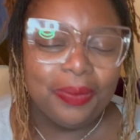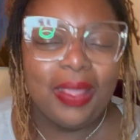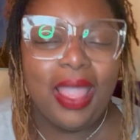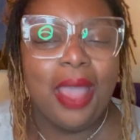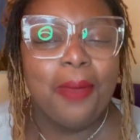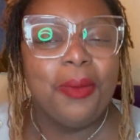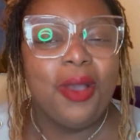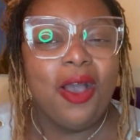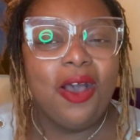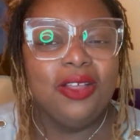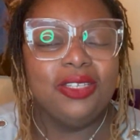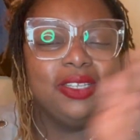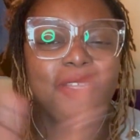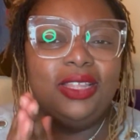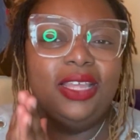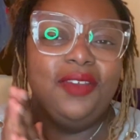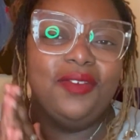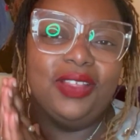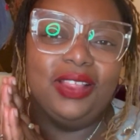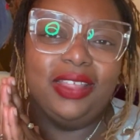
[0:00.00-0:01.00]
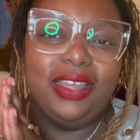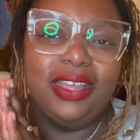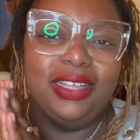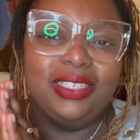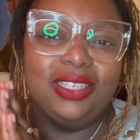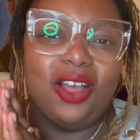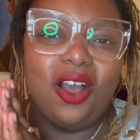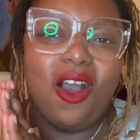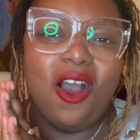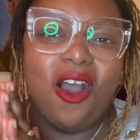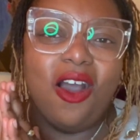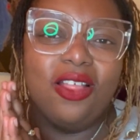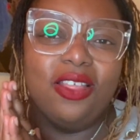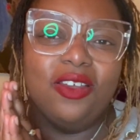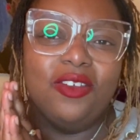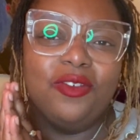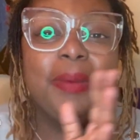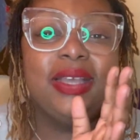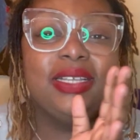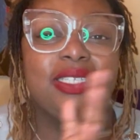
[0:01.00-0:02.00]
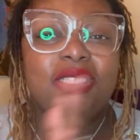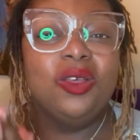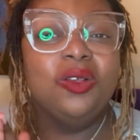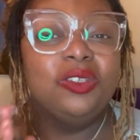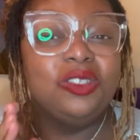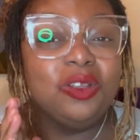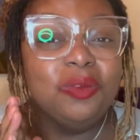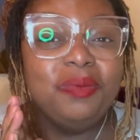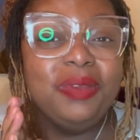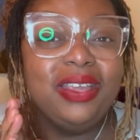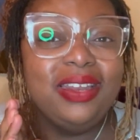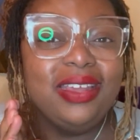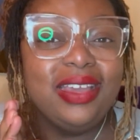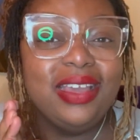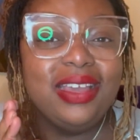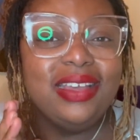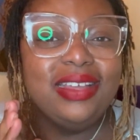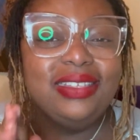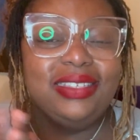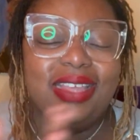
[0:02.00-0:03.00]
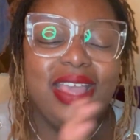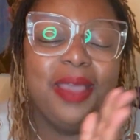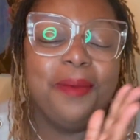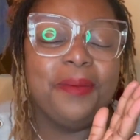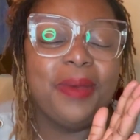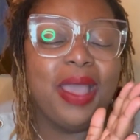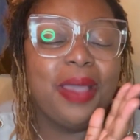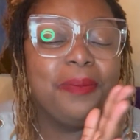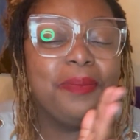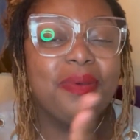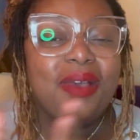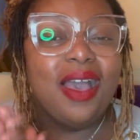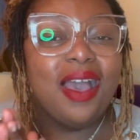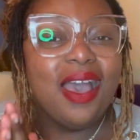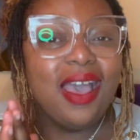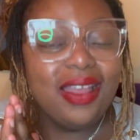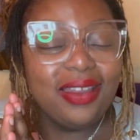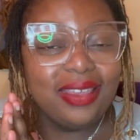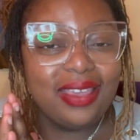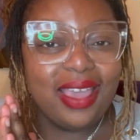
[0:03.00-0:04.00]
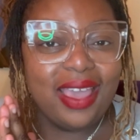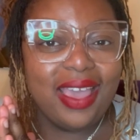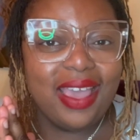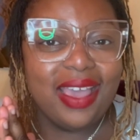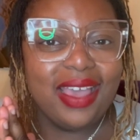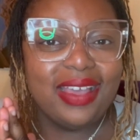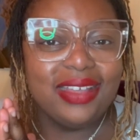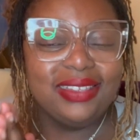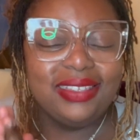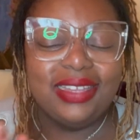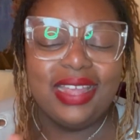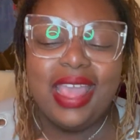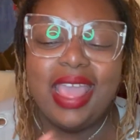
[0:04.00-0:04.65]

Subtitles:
I'm going to also leave a link to all of my social medias and my podcast